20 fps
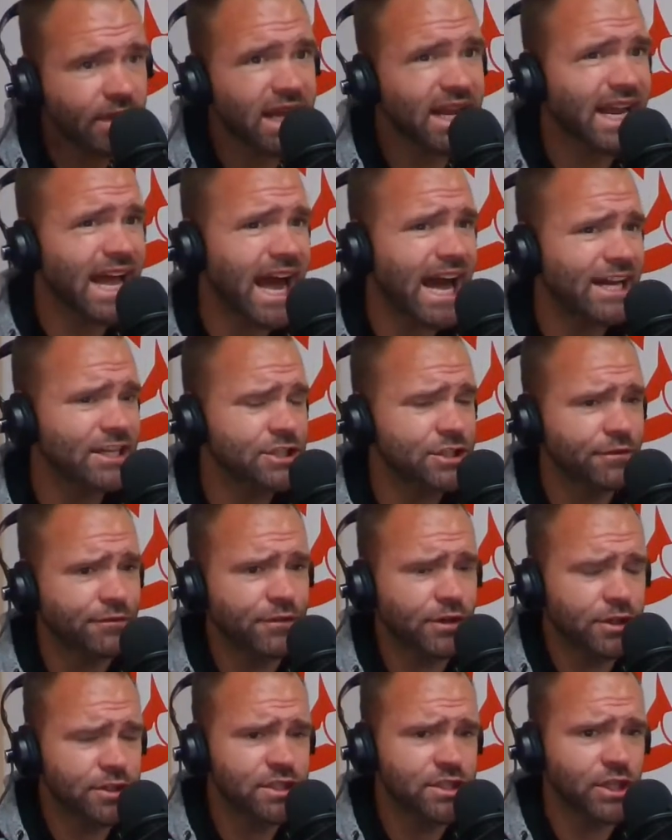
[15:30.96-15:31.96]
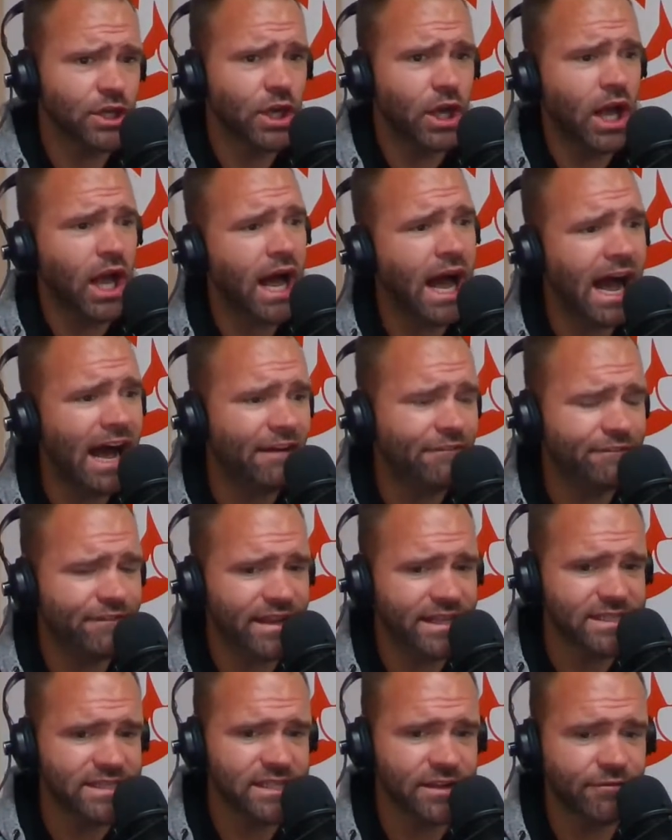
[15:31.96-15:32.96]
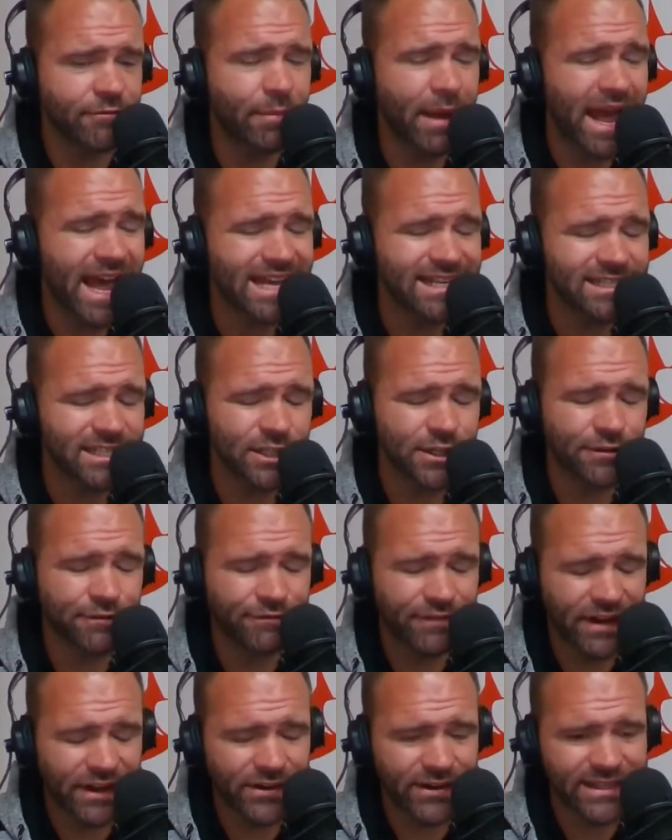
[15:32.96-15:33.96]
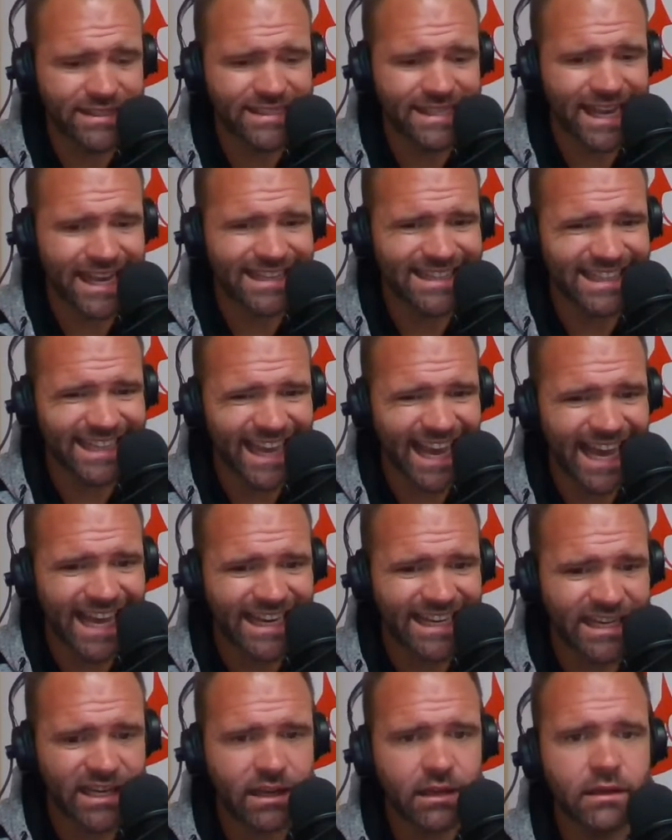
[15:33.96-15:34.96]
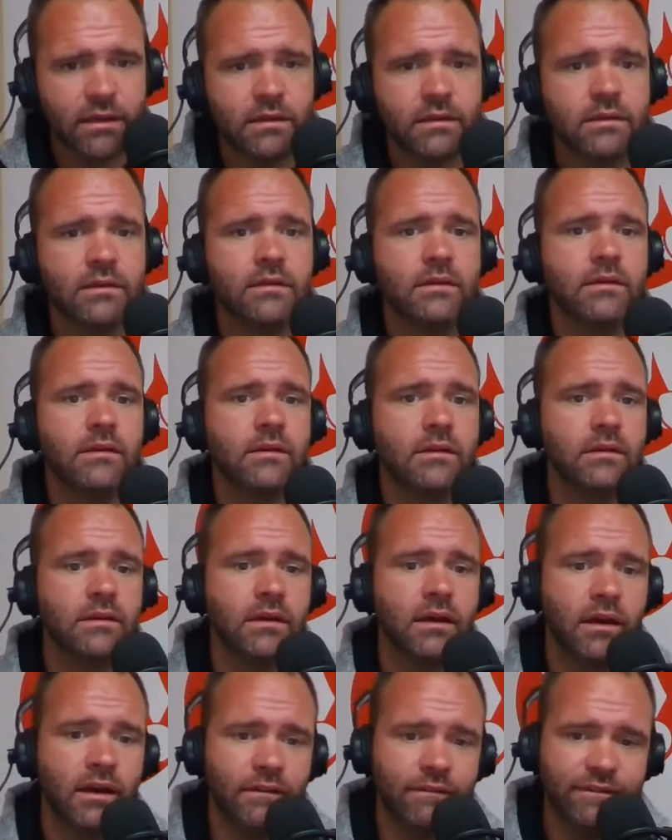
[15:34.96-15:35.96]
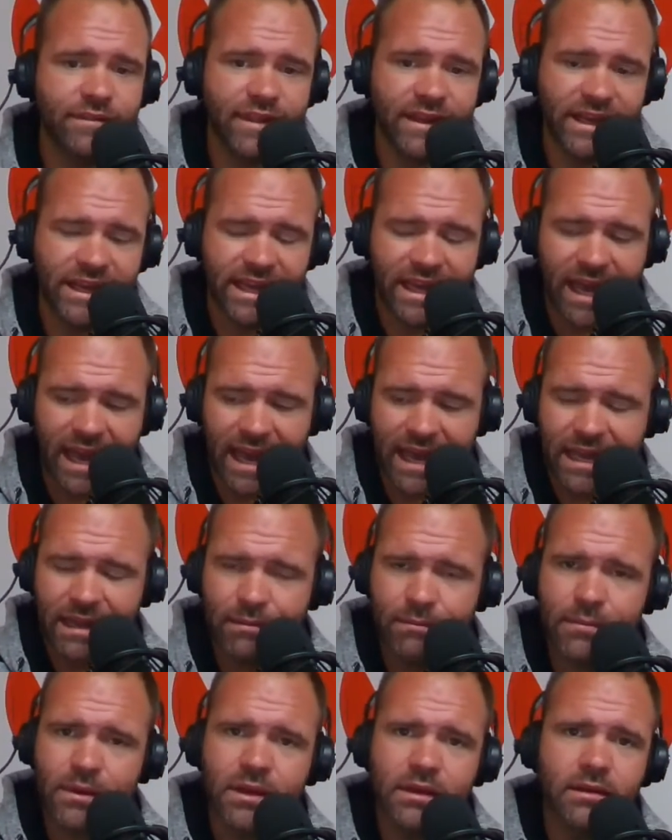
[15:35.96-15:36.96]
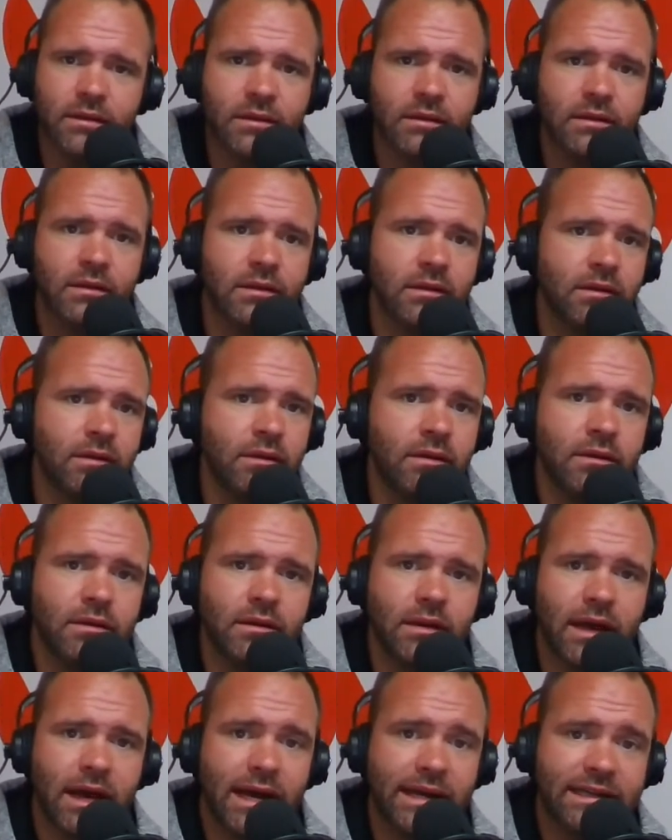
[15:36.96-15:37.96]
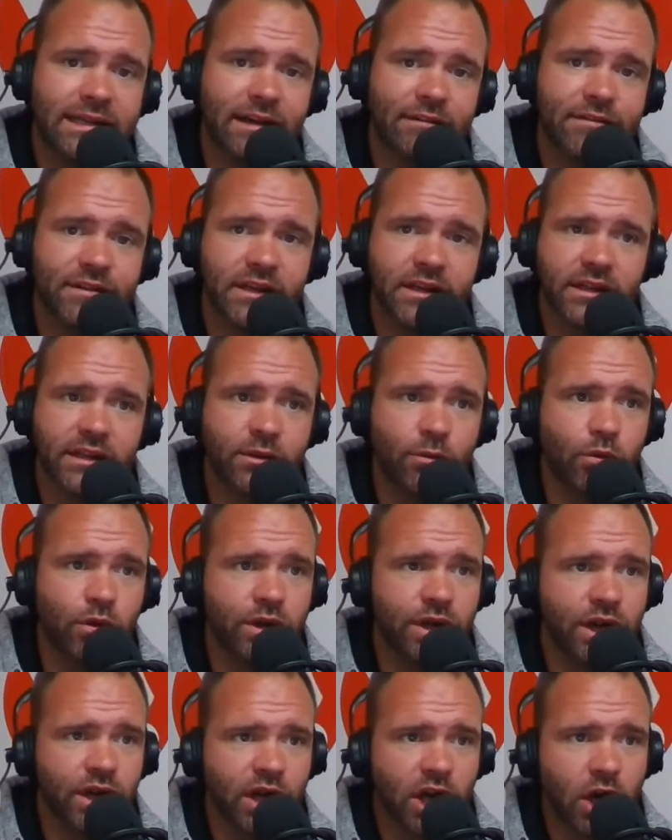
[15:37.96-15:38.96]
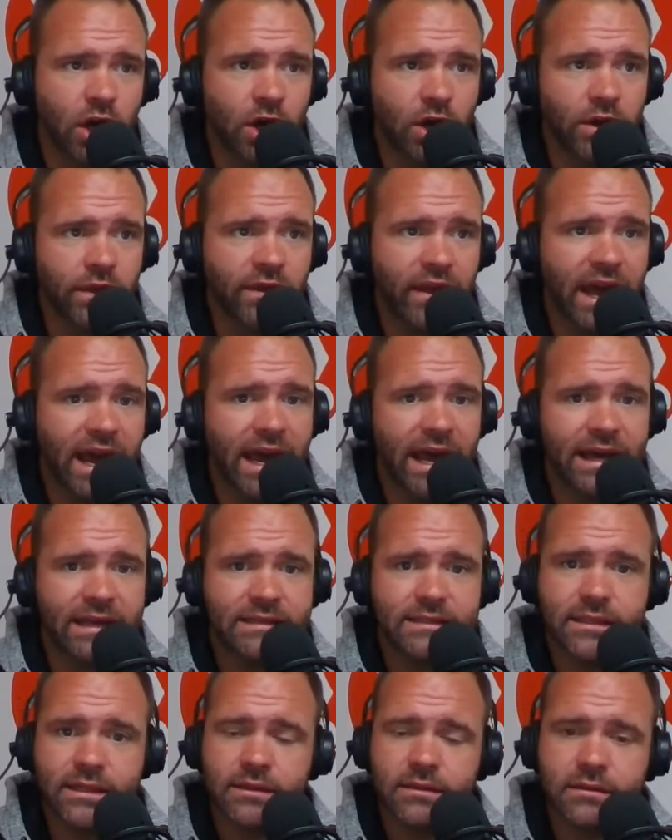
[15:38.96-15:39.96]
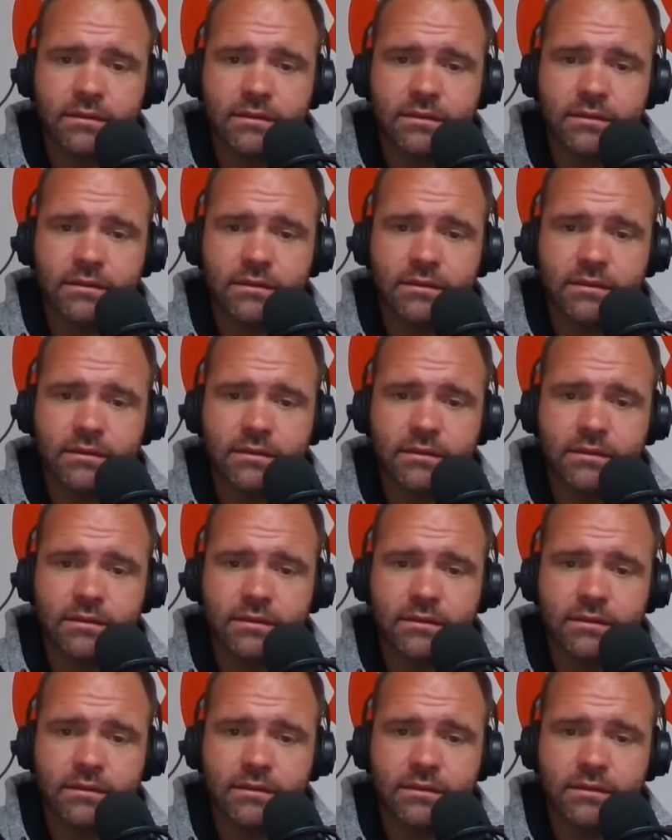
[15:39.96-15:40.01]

controversial offensive pass interference at the end of the game I definitely wouldn't have called that.